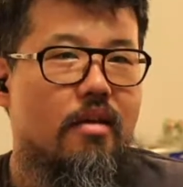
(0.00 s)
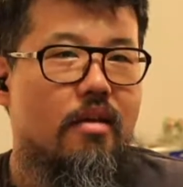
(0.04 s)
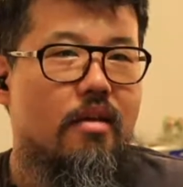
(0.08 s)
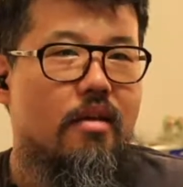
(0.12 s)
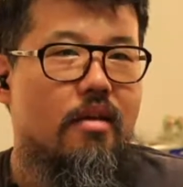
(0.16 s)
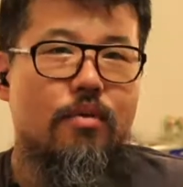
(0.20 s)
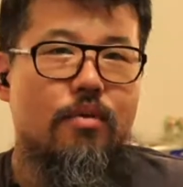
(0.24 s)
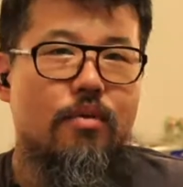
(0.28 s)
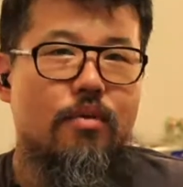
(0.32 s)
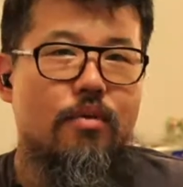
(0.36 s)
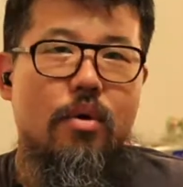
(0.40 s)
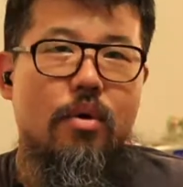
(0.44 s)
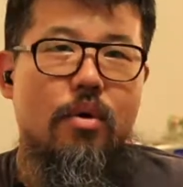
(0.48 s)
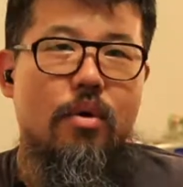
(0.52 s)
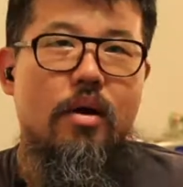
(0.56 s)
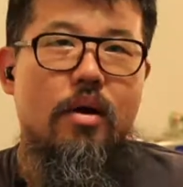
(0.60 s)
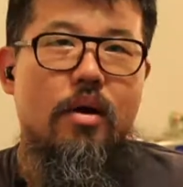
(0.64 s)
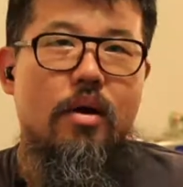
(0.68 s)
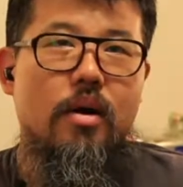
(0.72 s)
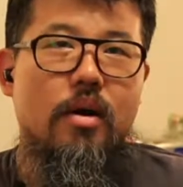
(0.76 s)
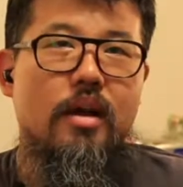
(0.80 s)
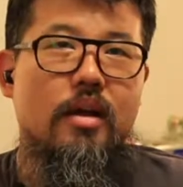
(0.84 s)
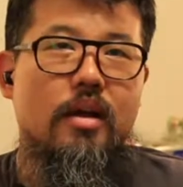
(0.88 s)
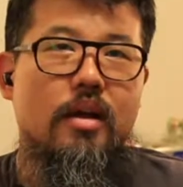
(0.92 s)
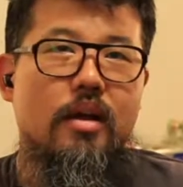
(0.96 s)

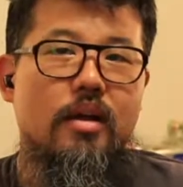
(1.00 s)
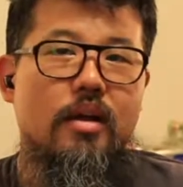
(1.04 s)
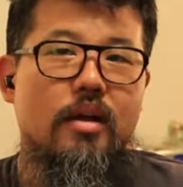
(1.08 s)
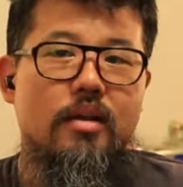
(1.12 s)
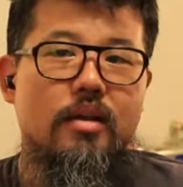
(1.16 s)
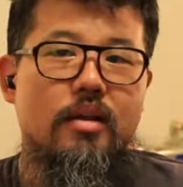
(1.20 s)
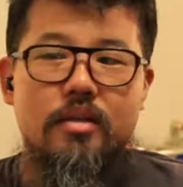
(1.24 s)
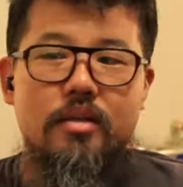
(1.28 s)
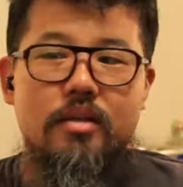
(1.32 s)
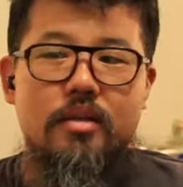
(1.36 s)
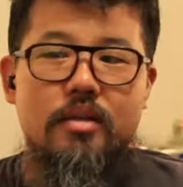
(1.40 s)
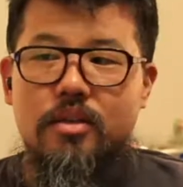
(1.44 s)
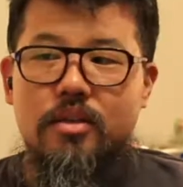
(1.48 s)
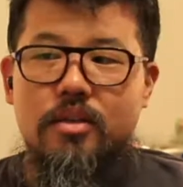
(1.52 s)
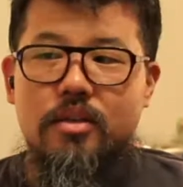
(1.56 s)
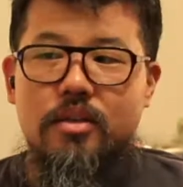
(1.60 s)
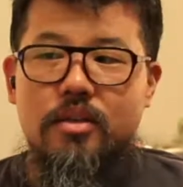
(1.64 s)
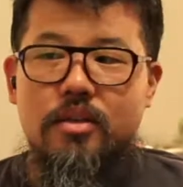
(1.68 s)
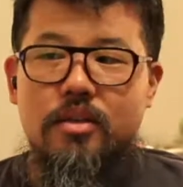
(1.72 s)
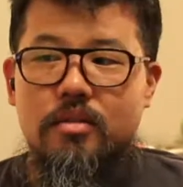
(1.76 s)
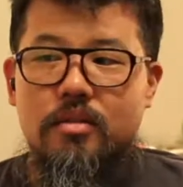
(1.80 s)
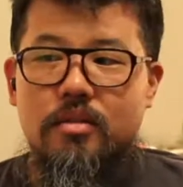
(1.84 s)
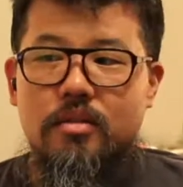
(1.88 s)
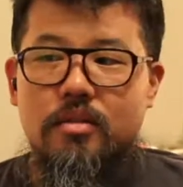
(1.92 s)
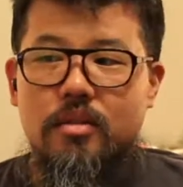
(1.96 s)
for you know
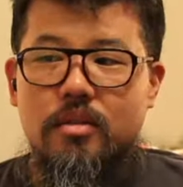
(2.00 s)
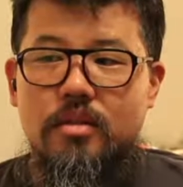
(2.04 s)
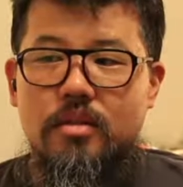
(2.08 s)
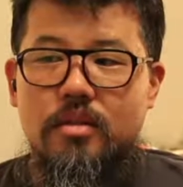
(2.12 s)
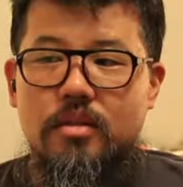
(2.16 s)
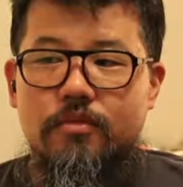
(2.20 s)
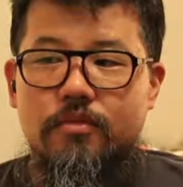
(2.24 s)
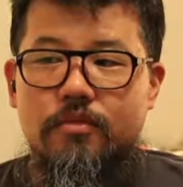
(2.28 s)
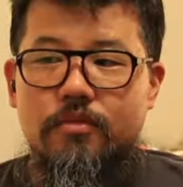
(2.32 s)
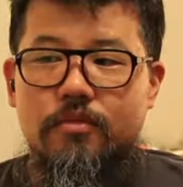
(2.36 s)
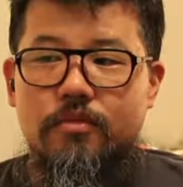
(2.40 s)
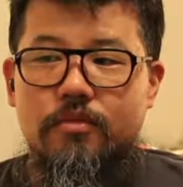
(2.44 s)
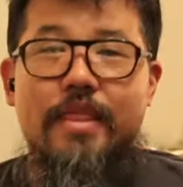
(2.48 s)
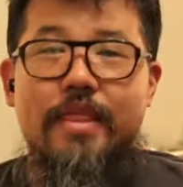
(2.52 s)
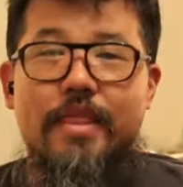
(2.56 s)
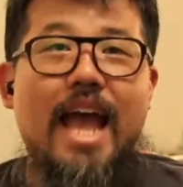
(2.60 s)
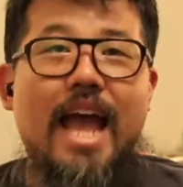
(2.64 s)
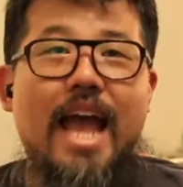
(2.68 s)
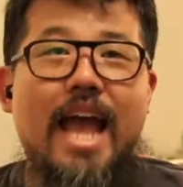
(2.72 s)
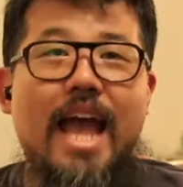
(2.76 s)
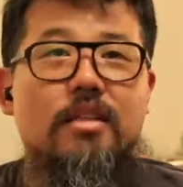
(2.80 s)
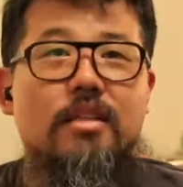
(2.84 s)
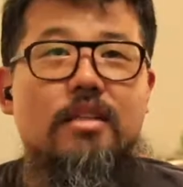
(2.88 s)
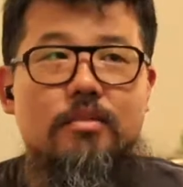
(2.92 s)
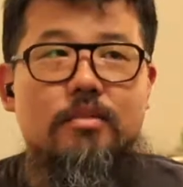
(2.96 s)
for that
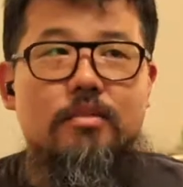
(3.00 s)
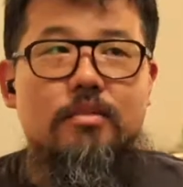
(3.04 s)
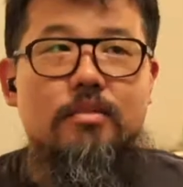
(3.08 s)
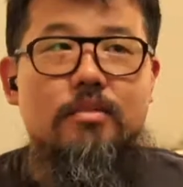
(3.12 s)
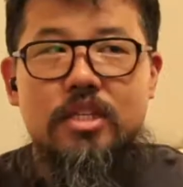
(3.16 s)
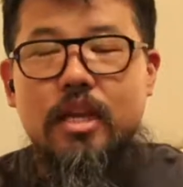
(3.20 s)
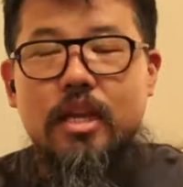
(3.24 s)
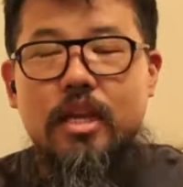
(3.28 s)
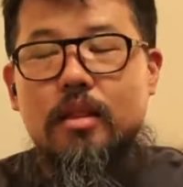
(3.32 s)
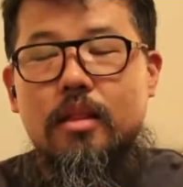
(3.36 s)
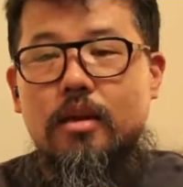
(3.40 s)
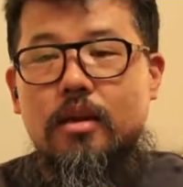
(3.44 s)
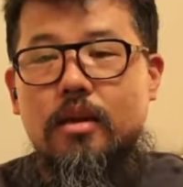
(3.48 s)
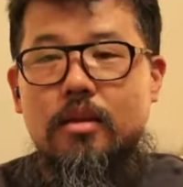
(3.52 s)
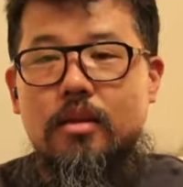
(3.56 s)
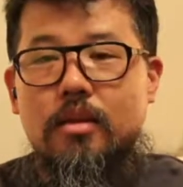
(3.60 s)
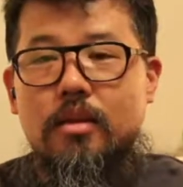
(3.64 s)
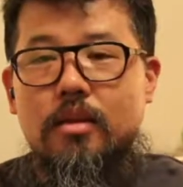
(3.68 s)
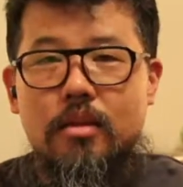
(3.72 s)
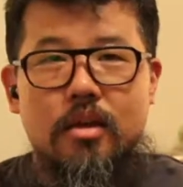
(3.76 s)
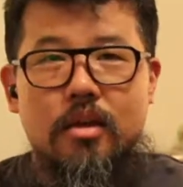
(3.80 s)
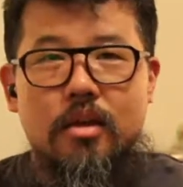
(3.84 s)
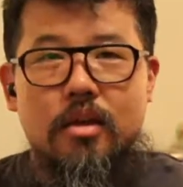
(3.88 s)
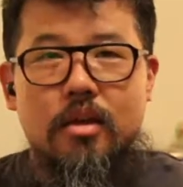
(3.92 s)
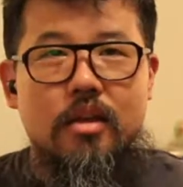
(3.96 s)
particular
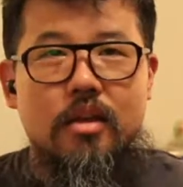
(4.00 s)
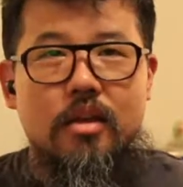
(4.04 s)
look.